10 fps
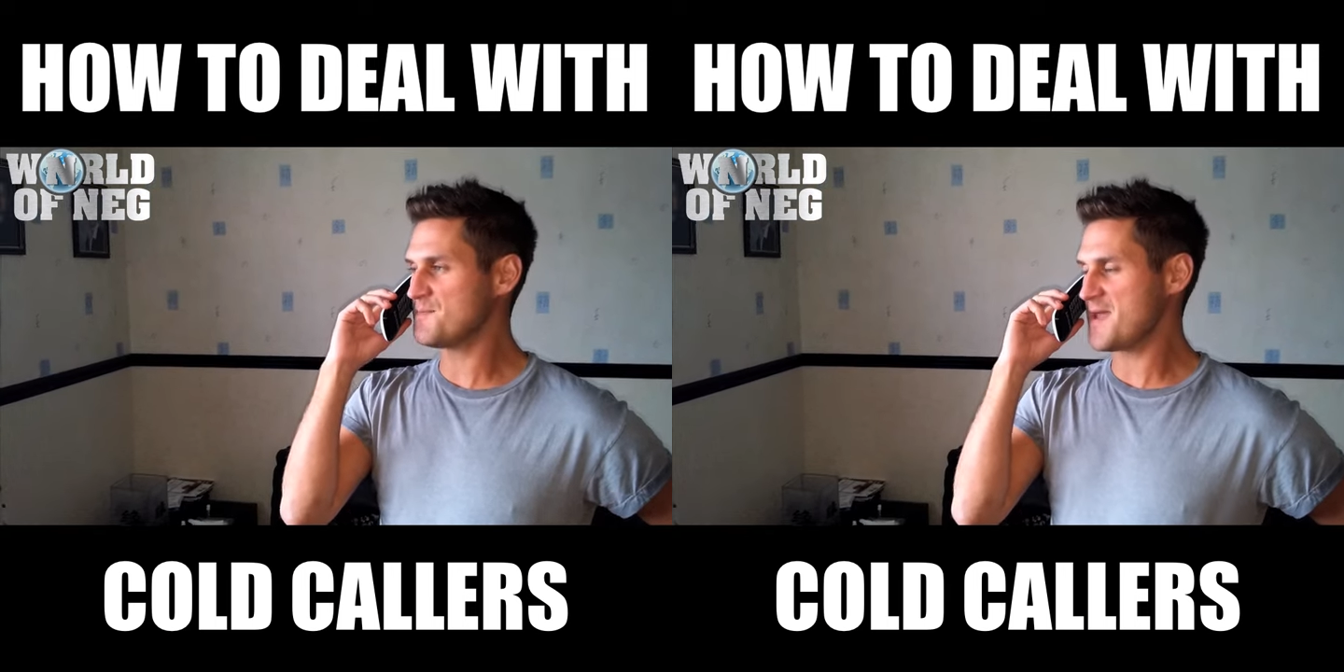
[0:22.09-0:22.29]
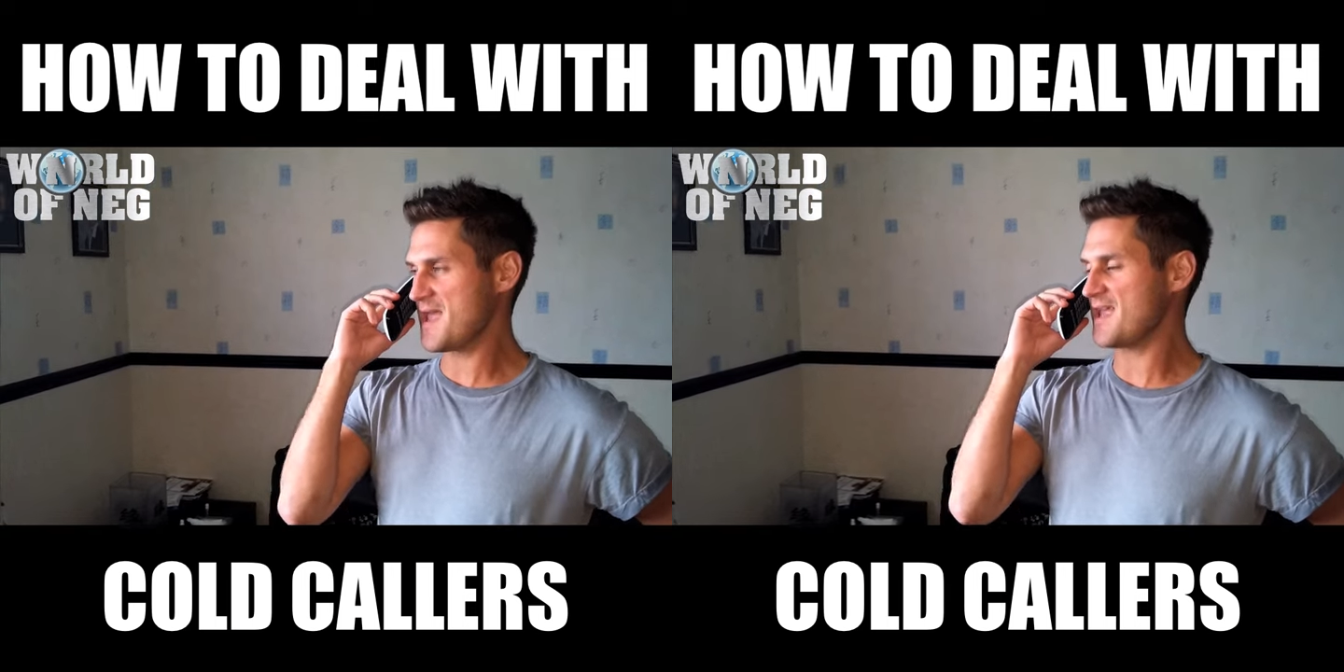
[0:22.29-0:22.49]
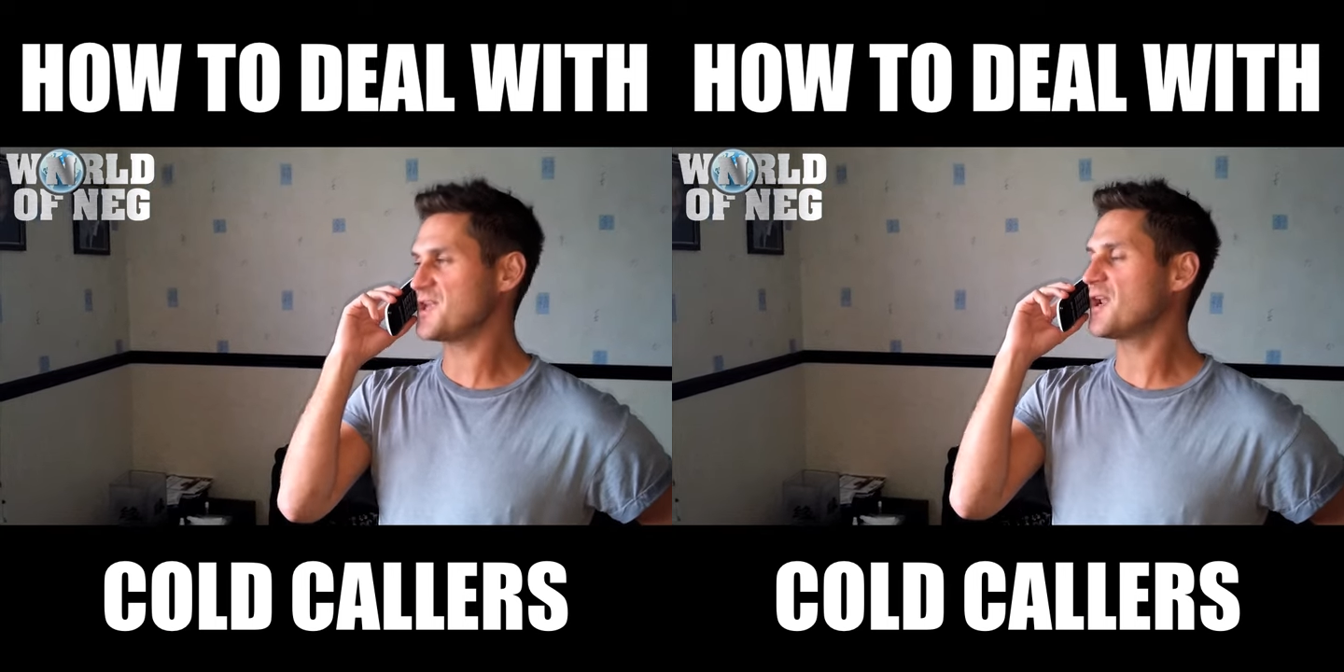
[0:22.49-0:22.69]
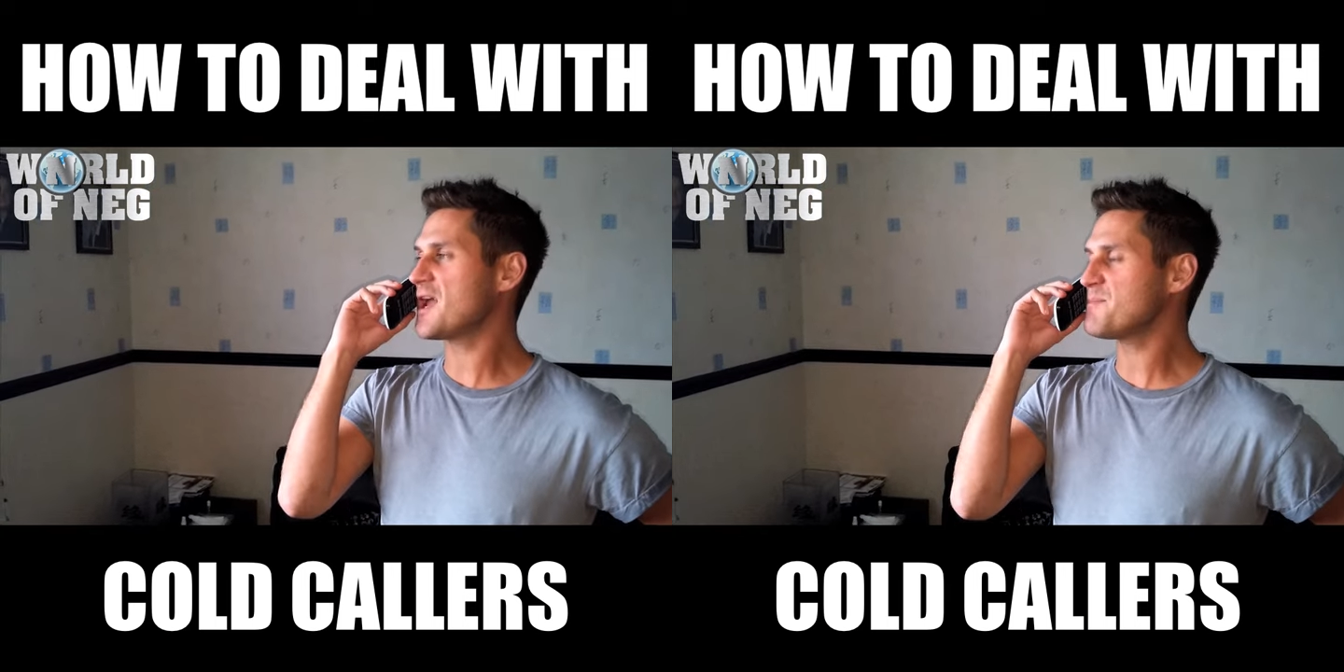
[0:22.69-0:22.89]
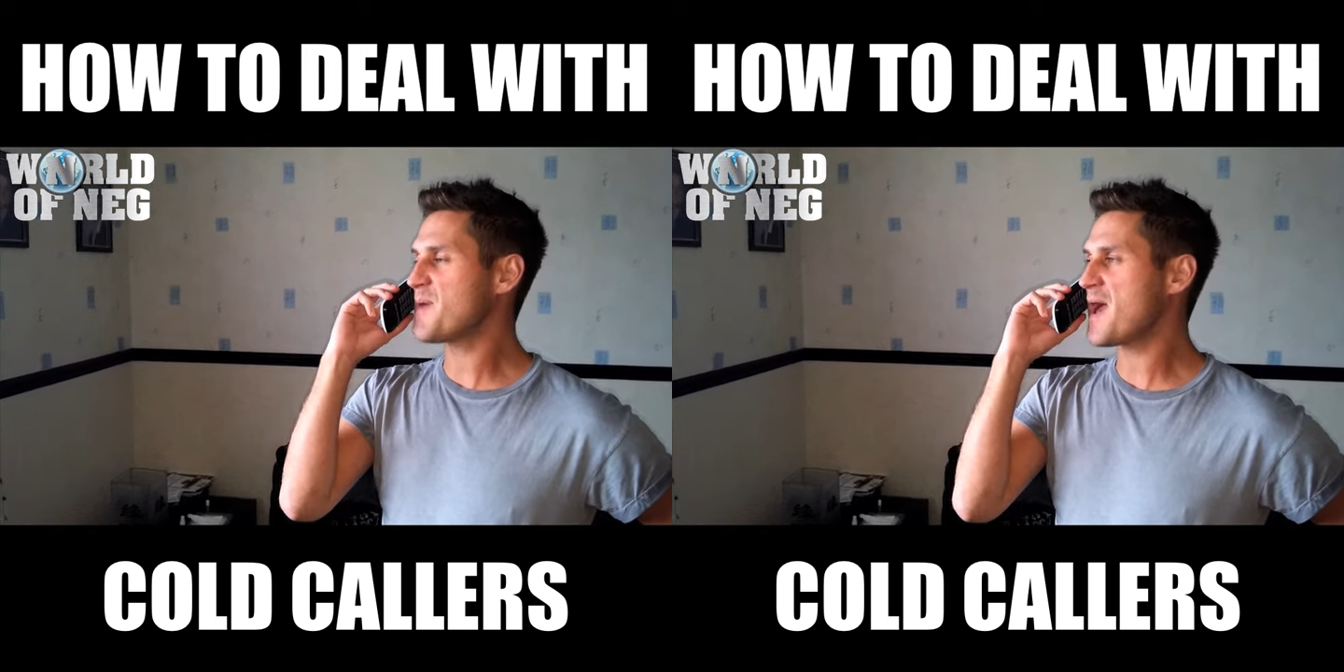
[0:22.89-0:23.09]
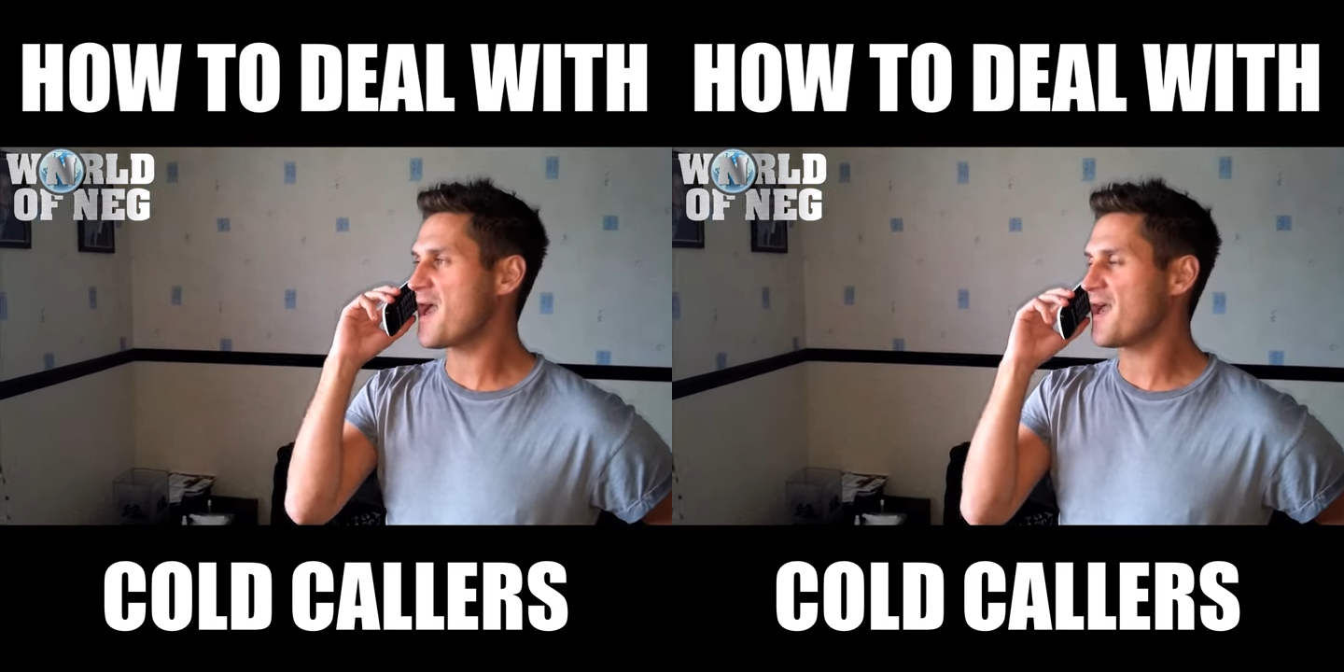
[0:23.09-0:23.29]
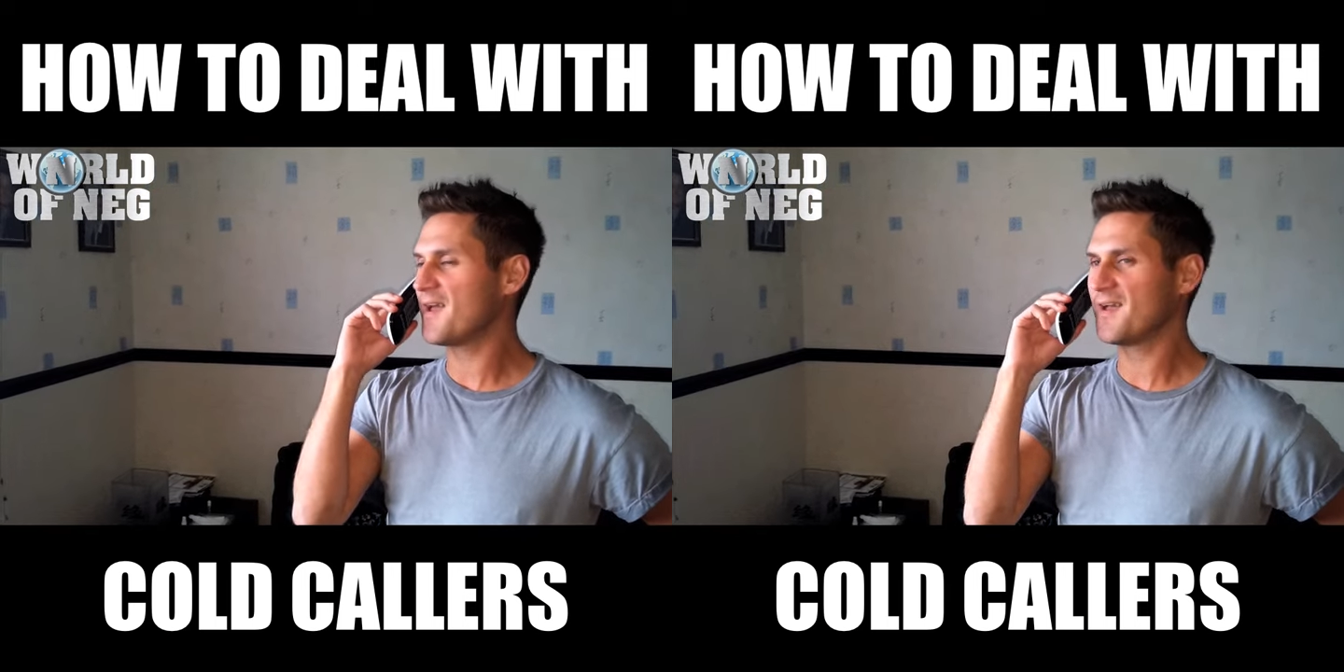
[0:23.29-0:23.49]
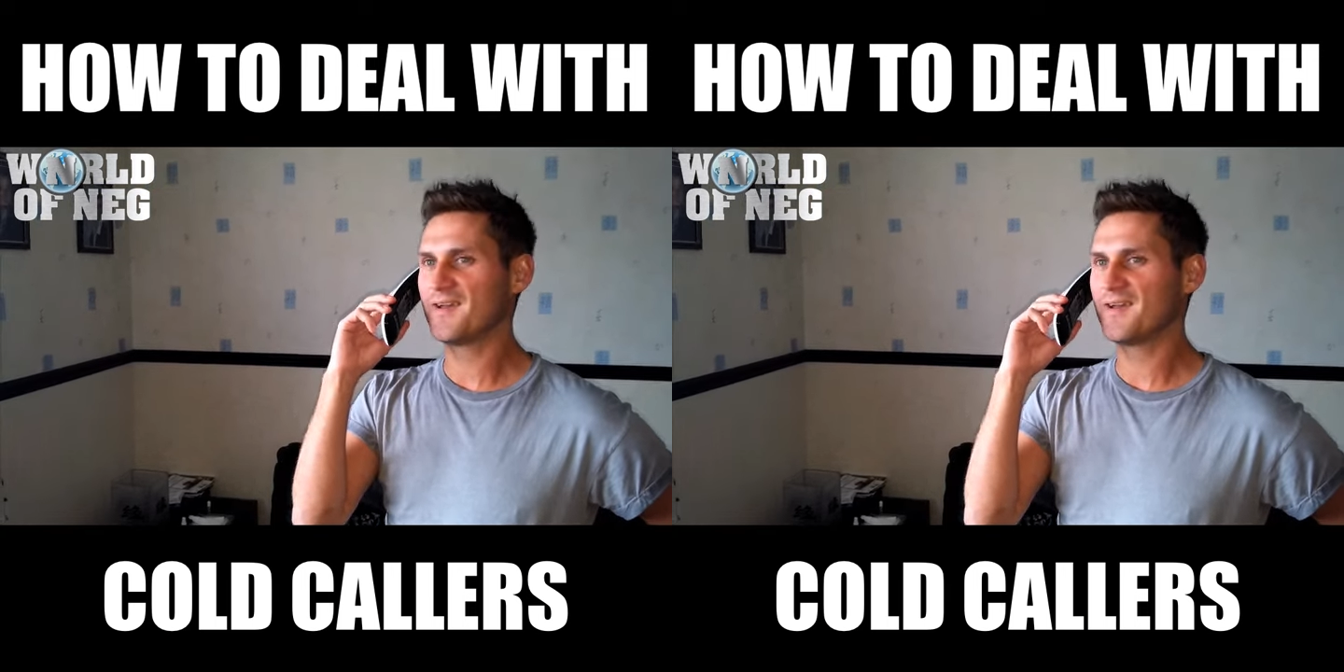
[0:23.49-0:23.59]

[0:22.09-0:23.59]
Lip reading: mate? You all right, pet?